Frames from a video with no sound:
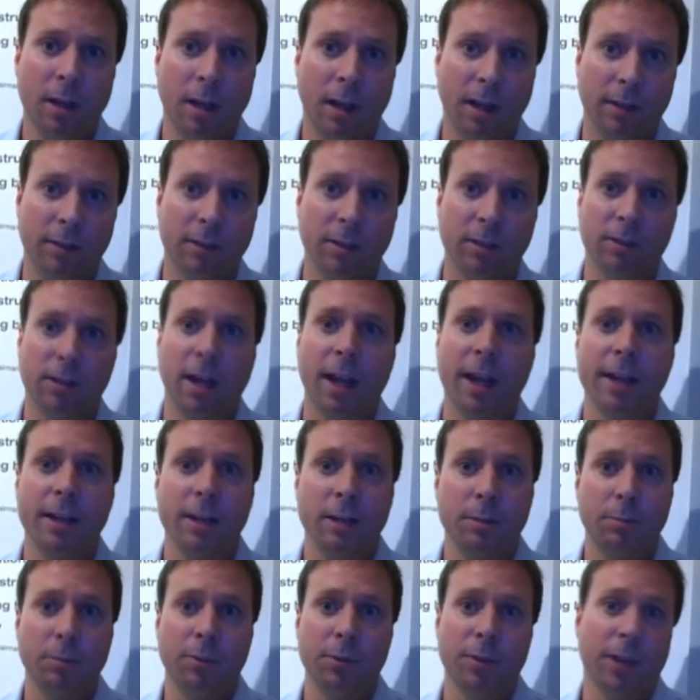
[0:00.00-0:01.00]
uh,
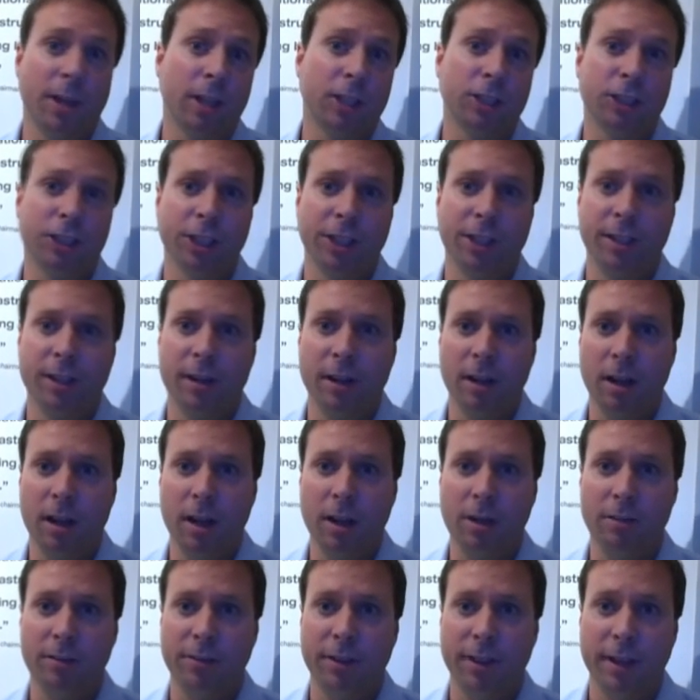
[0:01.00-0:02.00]
design to production
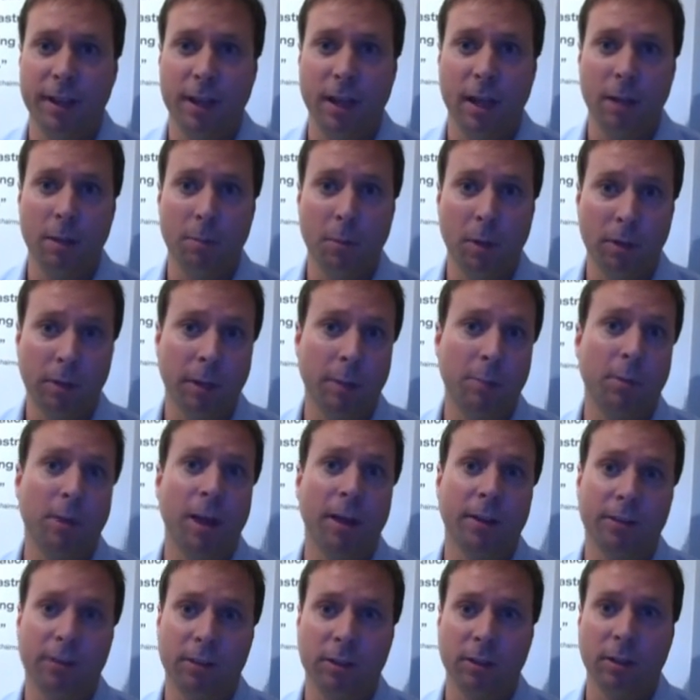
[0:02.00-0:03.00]
of a
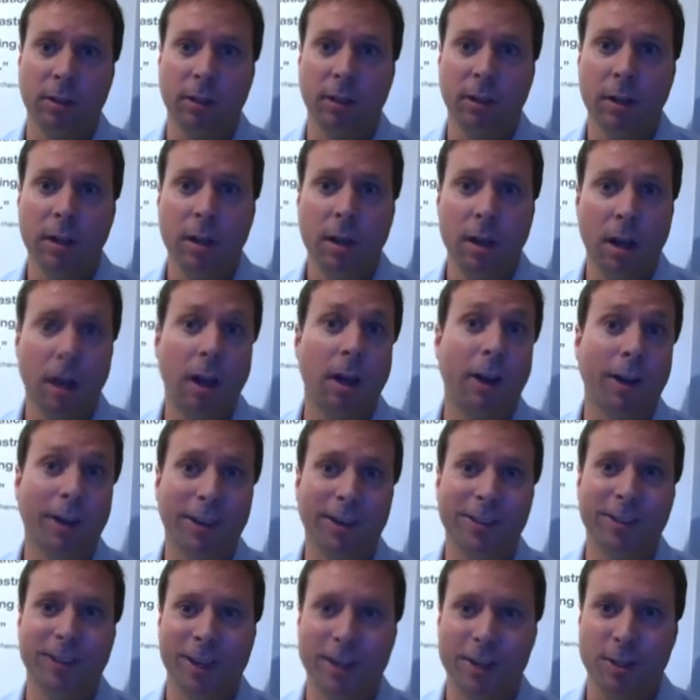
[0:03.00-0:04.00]
multiprocessor
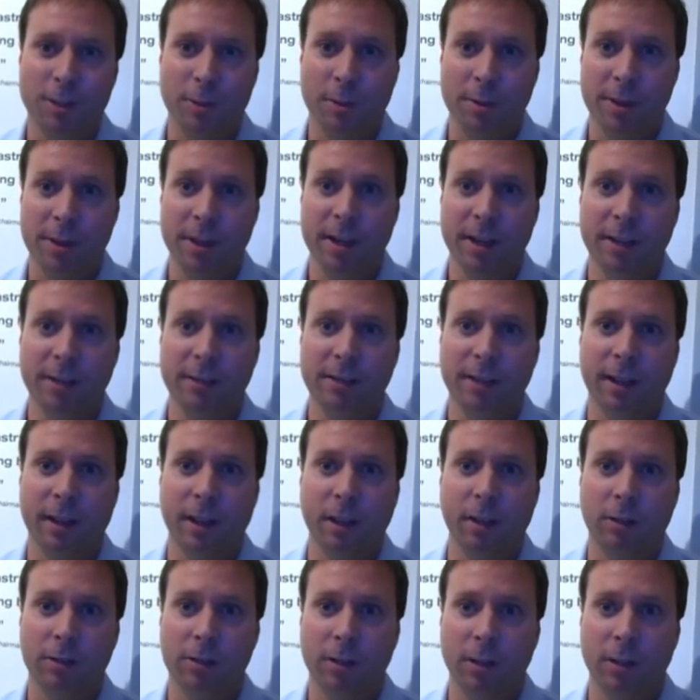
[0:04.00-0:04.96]
architecture within Intel.